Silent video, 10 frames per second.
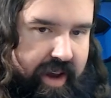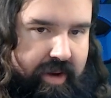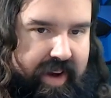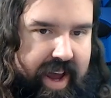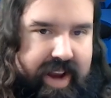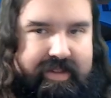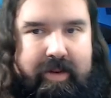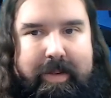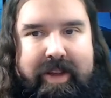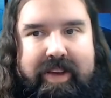you know again if
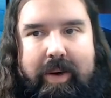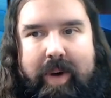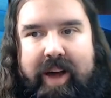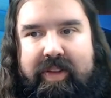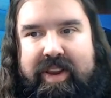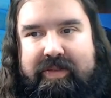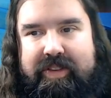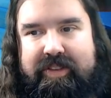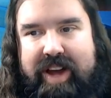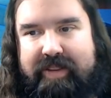everybody's got wildly
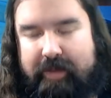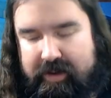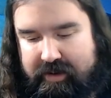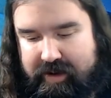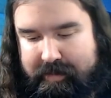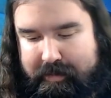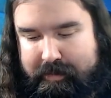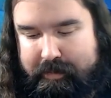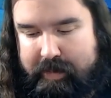different stuff, where certain